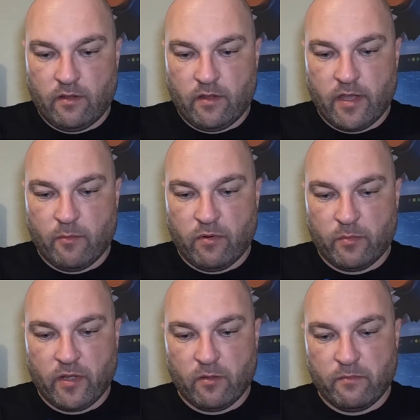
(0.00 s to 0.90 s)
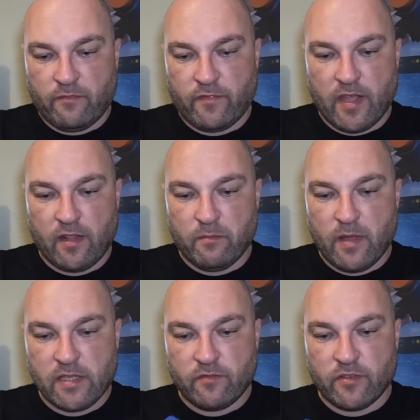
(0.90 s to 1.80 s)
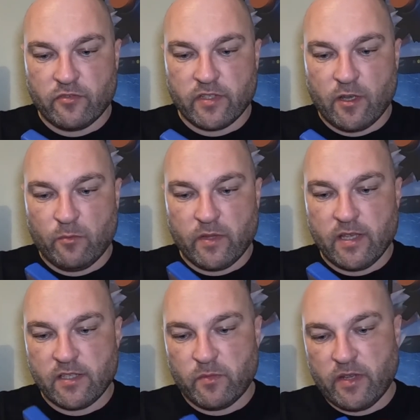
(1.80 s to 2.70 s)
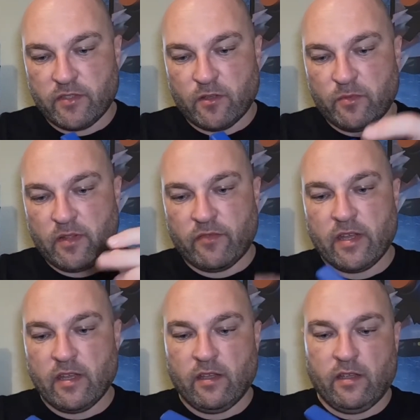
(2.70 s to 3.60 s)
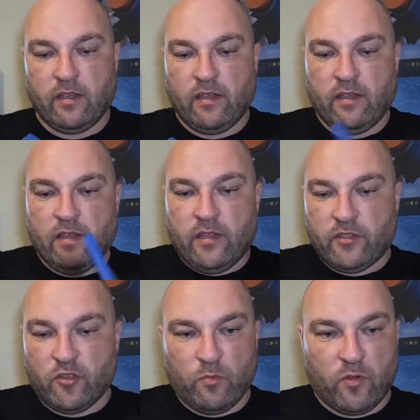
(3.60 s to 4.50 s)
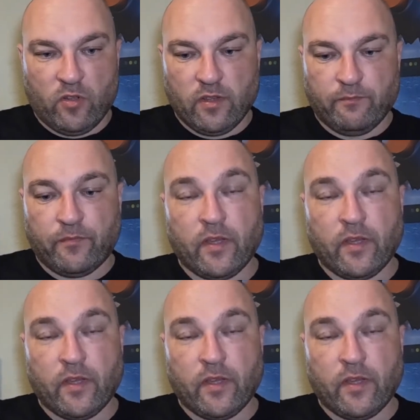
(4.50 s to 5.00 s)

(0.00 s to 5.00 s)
I am probably going to fail massively trying to open these. I might have to do a bit of a jump cutting.